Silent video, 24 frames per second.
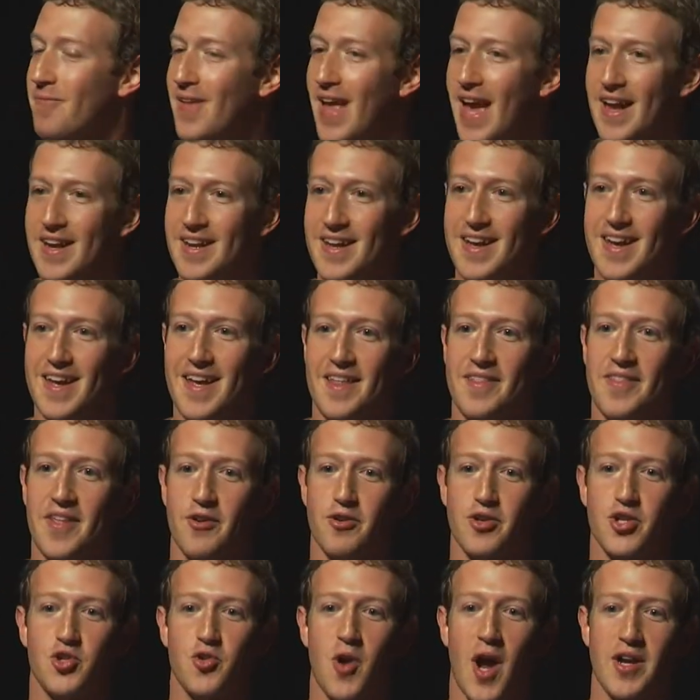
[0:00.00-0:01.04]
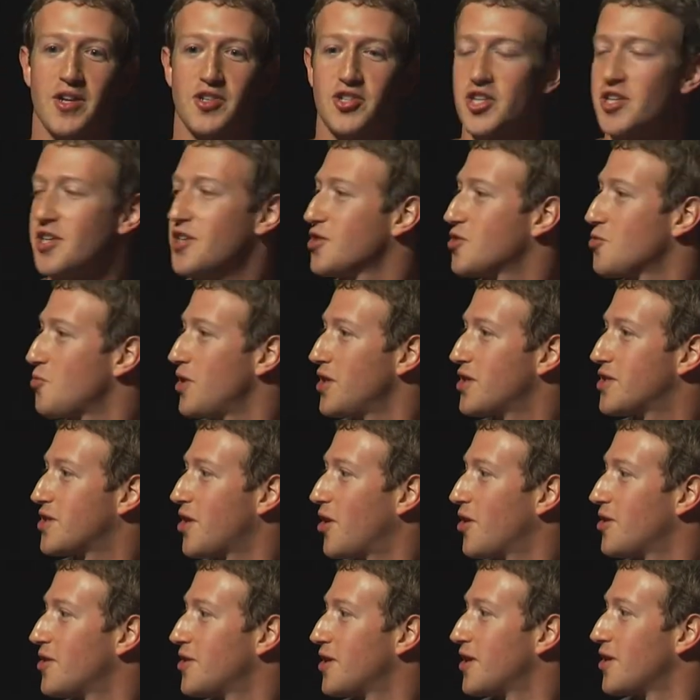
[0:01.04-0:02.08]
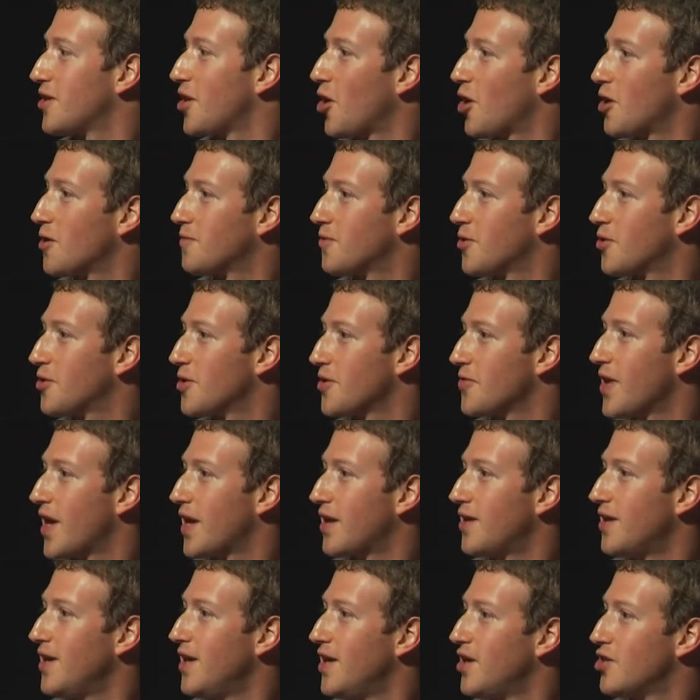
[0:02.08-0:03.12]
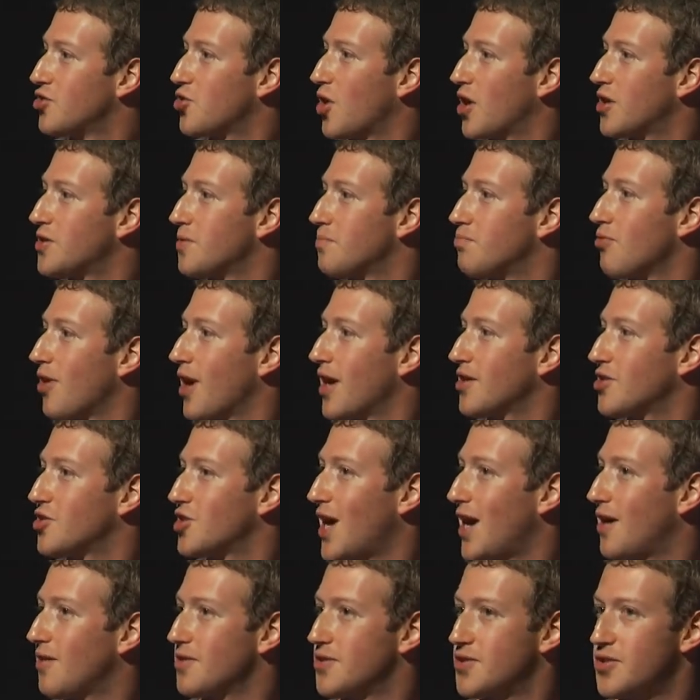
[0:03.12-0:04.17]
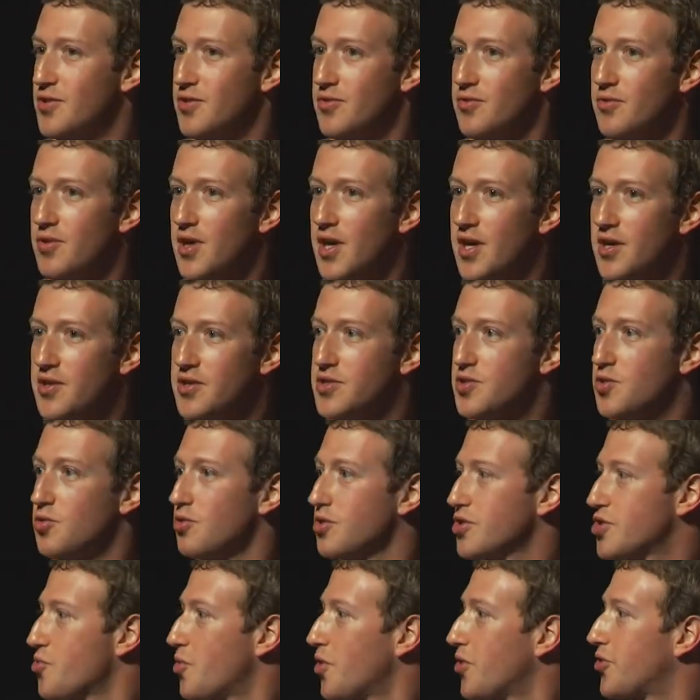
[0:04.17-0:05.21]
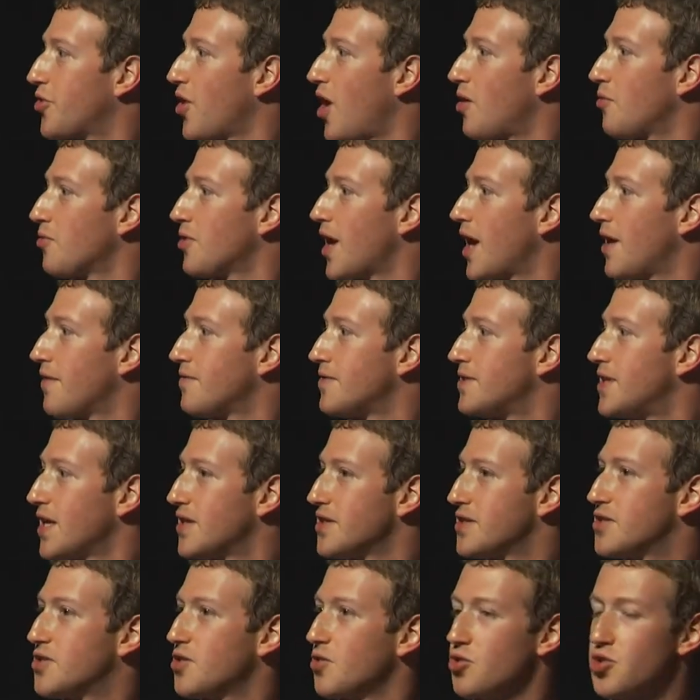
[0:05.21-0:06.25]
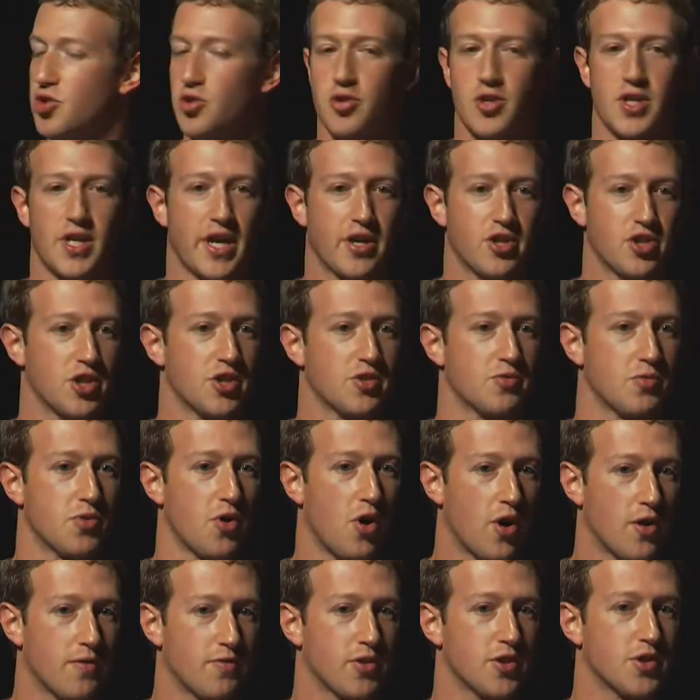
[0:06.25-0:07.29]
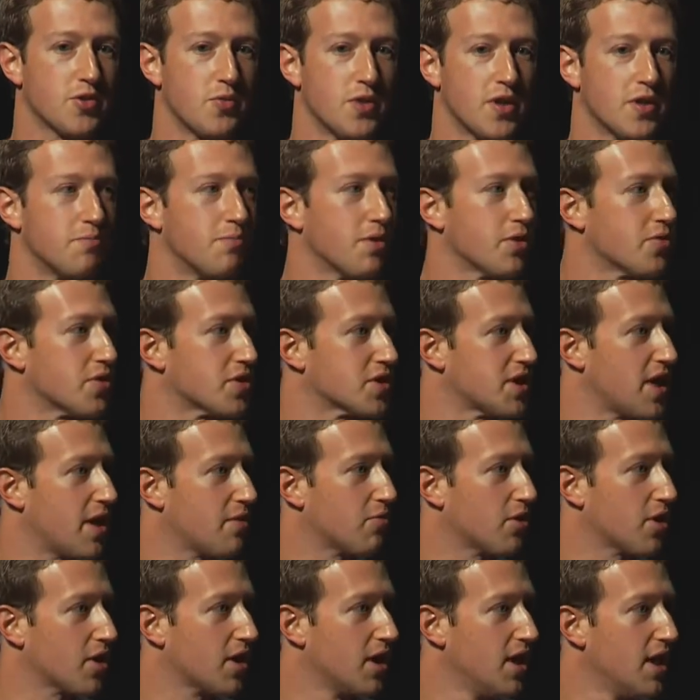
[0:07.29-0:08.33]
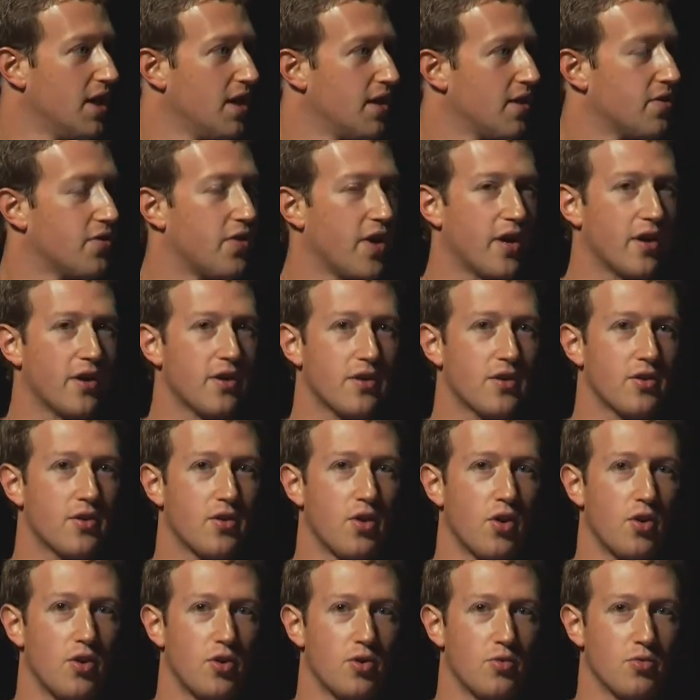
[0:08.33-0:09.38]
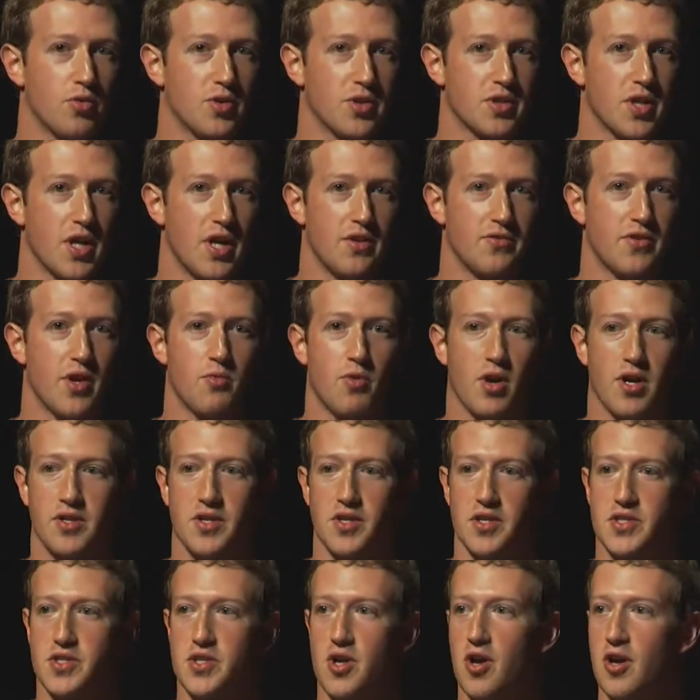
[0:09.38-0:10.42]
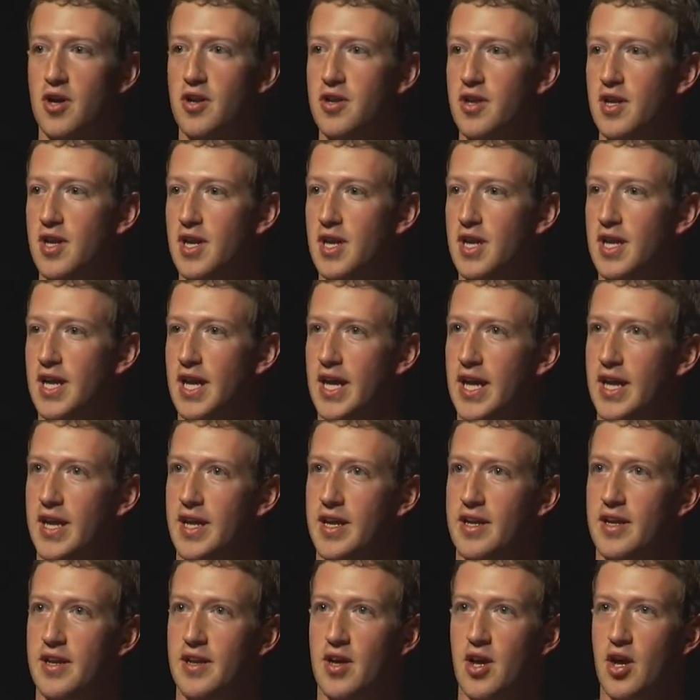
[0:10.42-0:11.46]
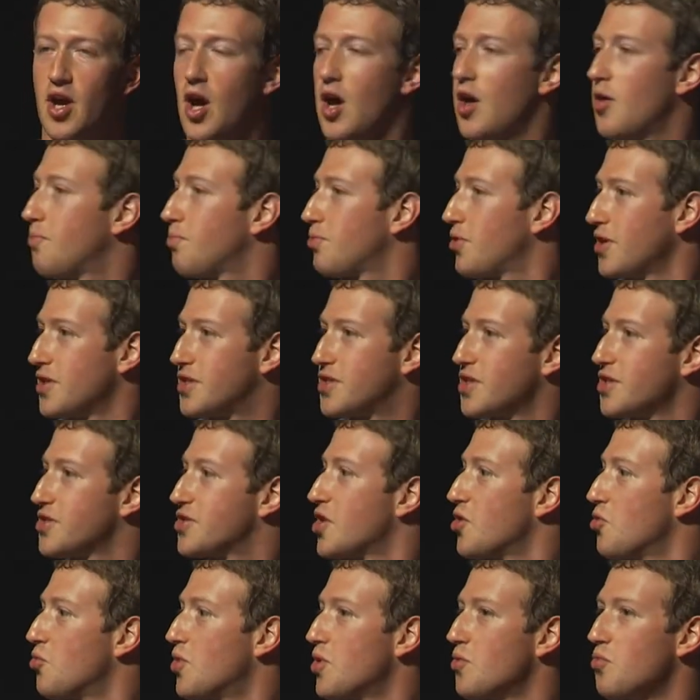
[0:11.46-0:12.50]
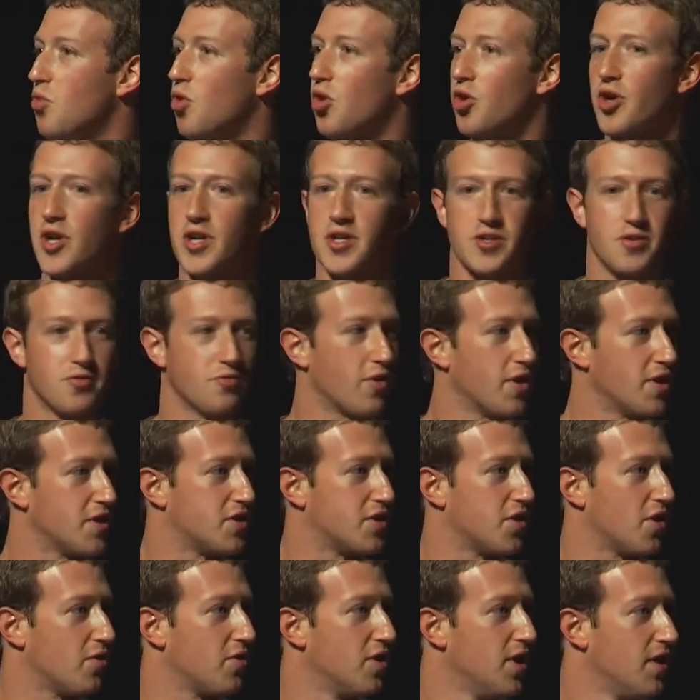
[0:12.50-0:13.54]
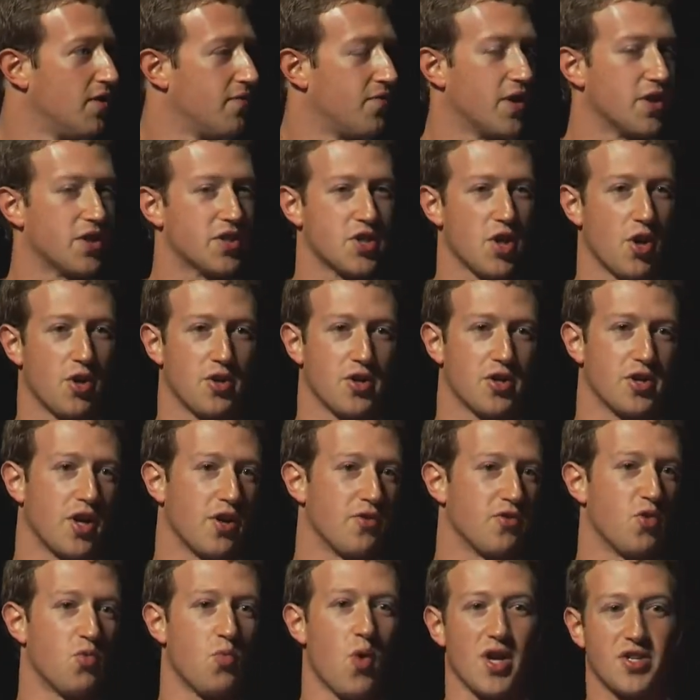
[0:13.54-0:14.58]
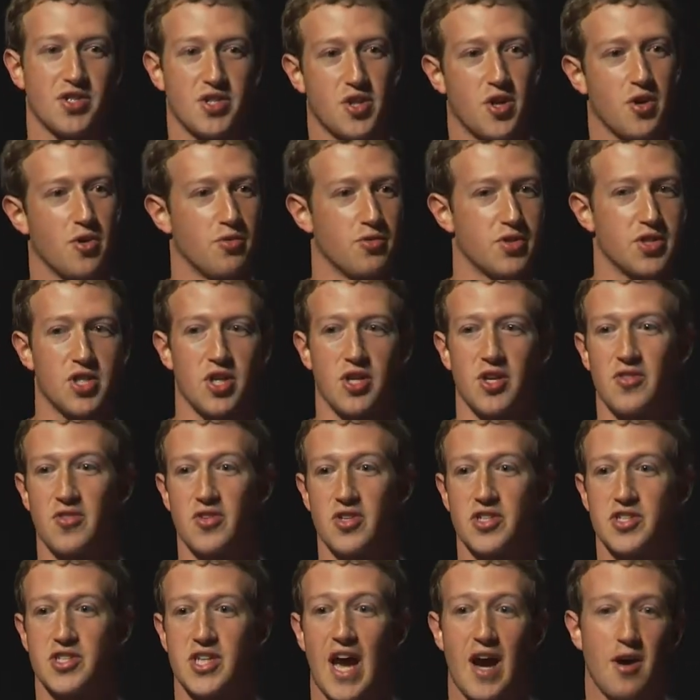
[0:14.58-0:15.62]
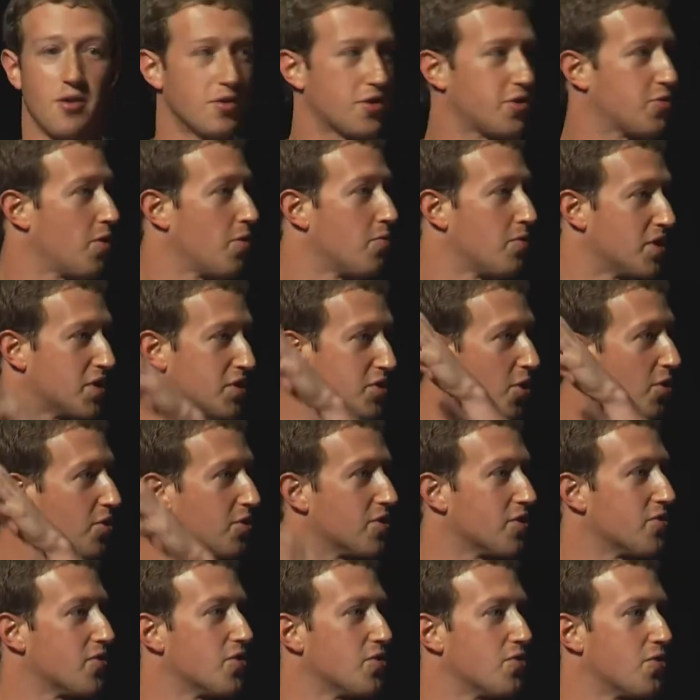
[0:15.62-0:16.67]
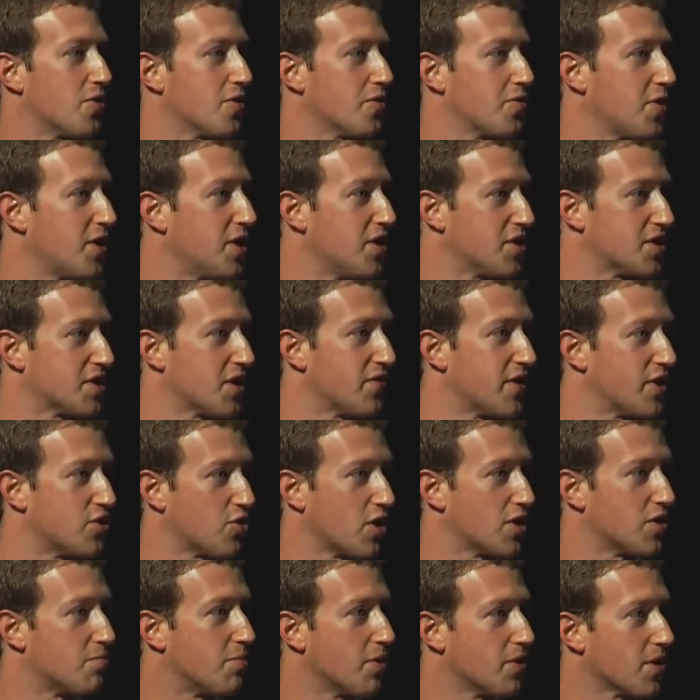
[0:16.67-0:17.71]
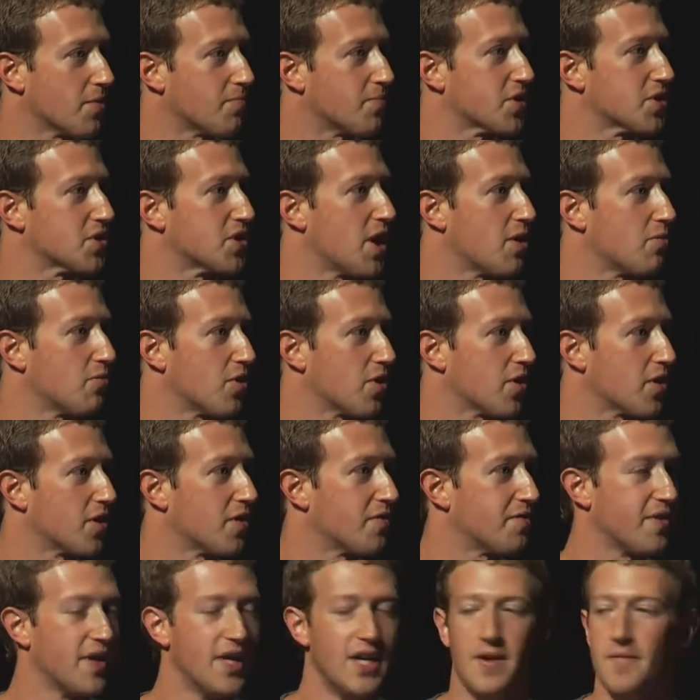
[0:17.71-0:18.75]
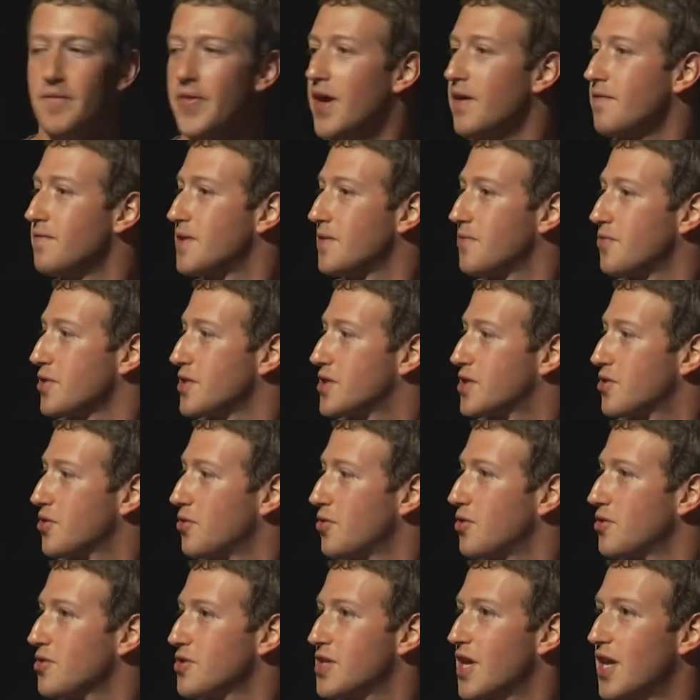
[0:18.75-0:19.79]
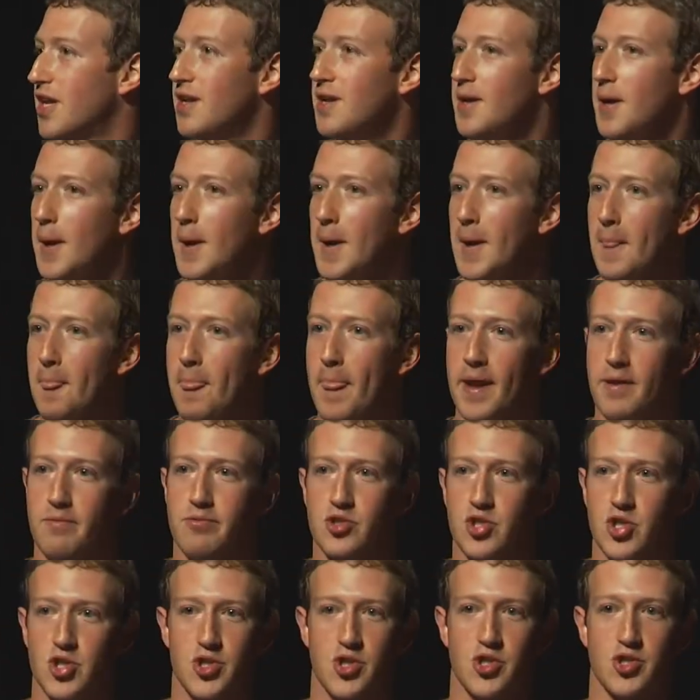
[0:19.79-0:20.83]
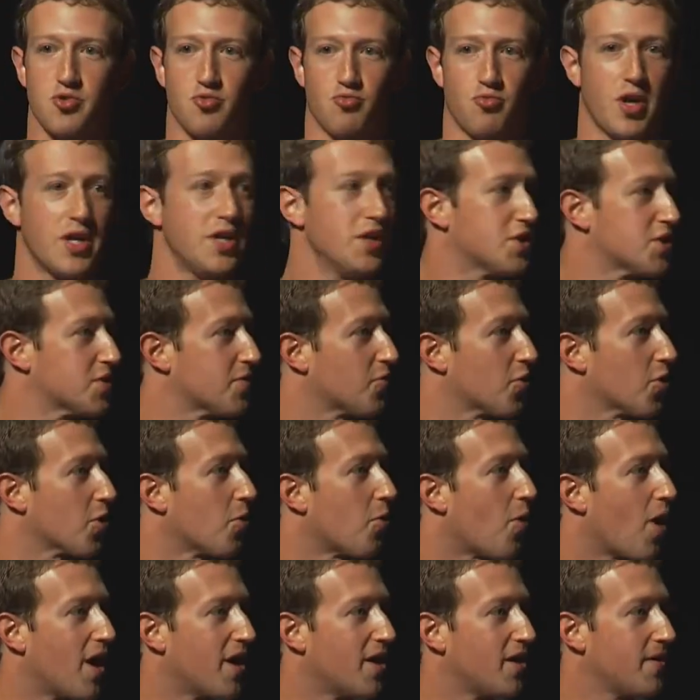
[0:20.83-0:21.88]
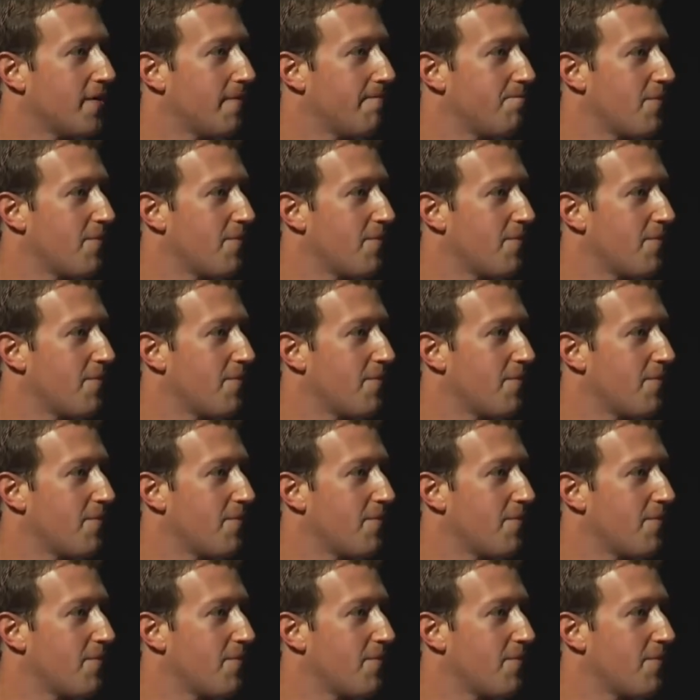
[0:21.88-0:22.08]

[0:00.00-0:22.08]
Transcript: And their strategy, because we started at Harvard and then tried to branch out to schools that we thought would have dense social connections with Harvard so we could build this network, their goal was they wanted to start in places that we weren't, right? So they started on the West Coast and in the South when we started in the Northeast, and they tried to build up this network of different schools, and it was just this race for a while.